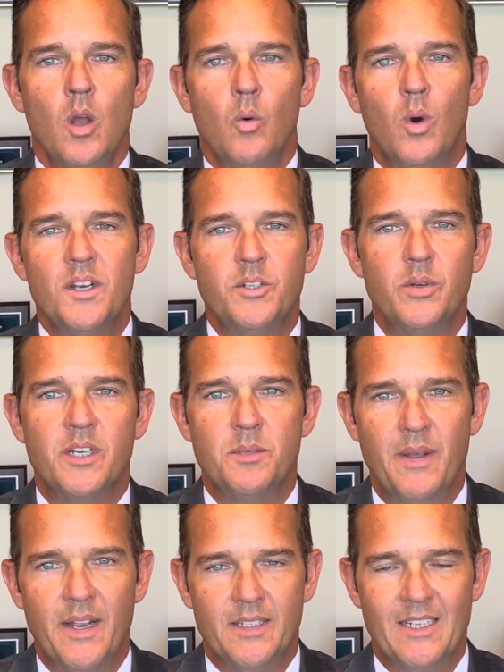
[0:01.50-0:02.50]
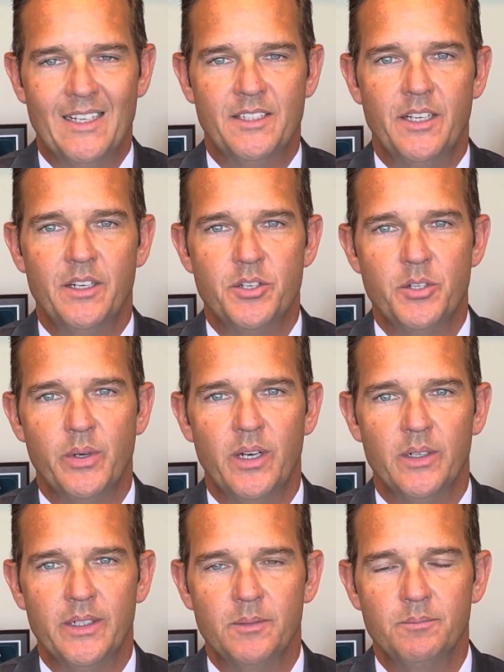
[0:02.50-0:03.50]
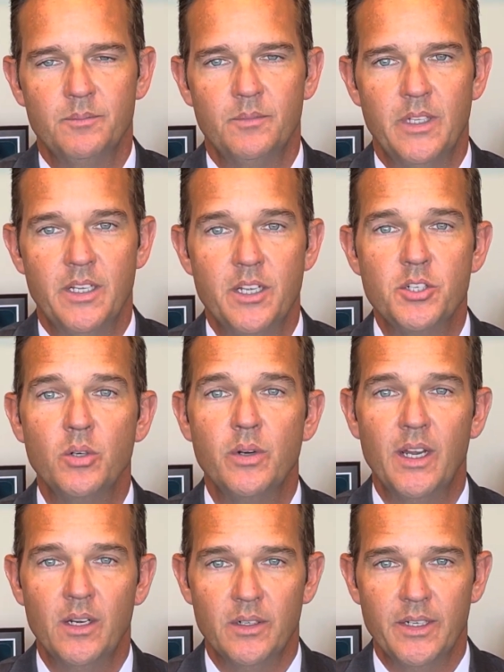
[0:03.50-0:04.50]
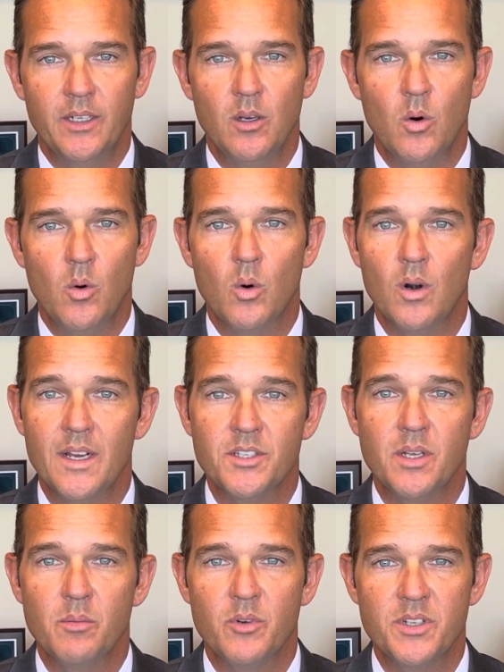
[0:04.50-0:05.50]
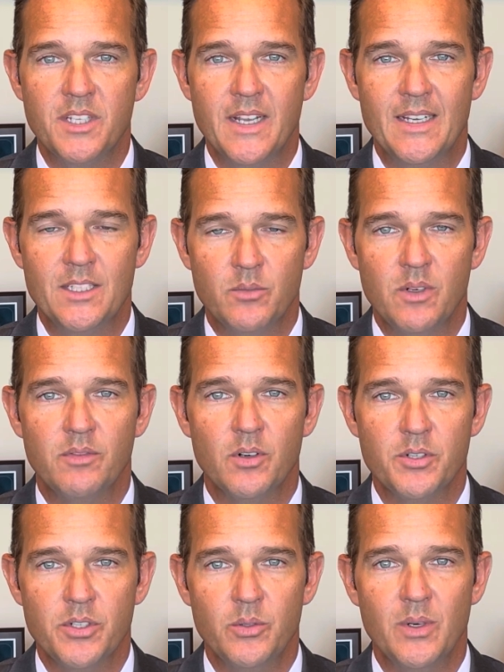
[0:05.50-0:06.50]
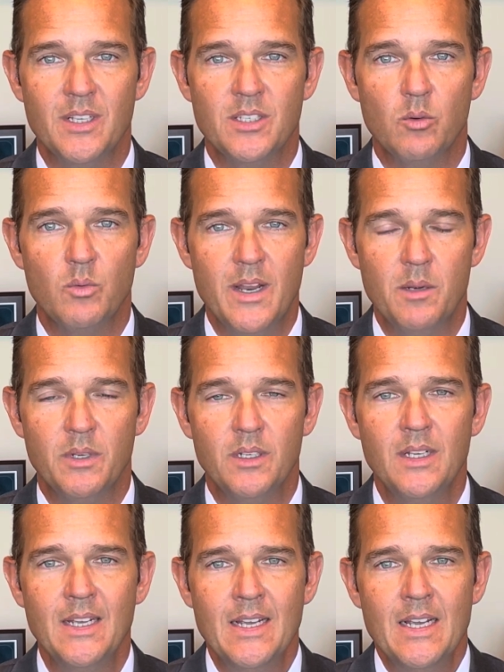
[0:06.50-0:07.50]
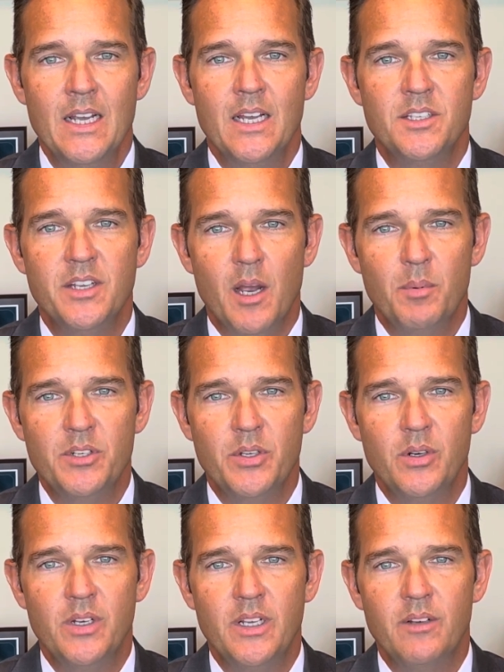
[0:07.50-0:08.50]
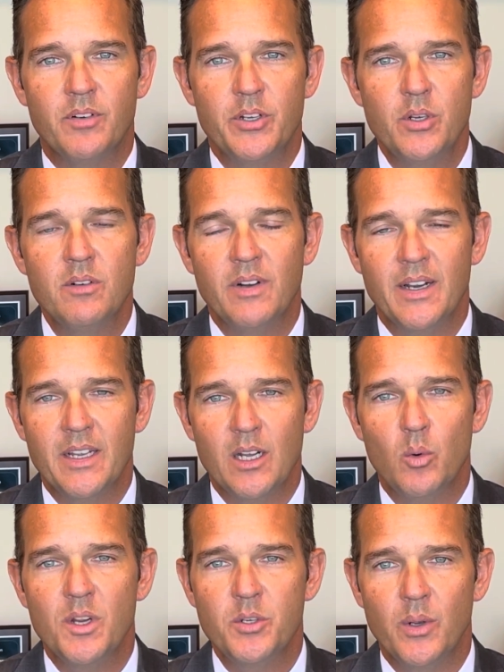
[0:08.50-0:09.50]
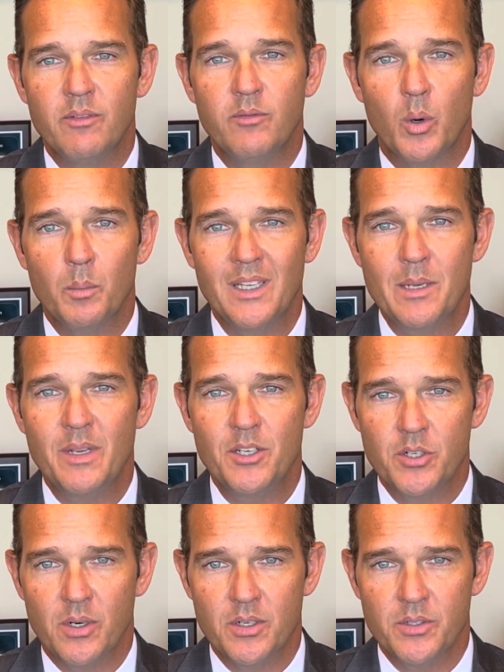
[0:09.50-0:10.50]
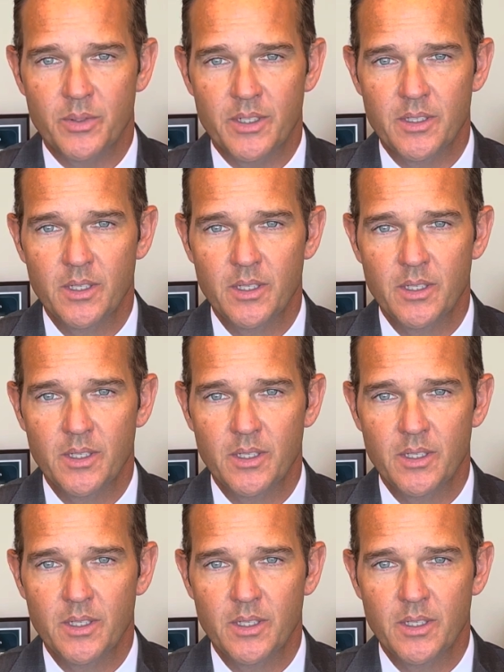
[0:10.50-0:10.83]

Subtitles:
What to expect at the initial hearing. The initial hearing, or as some states refer to as arraignment, is the opportunity for you to find out what you have formally been charged with.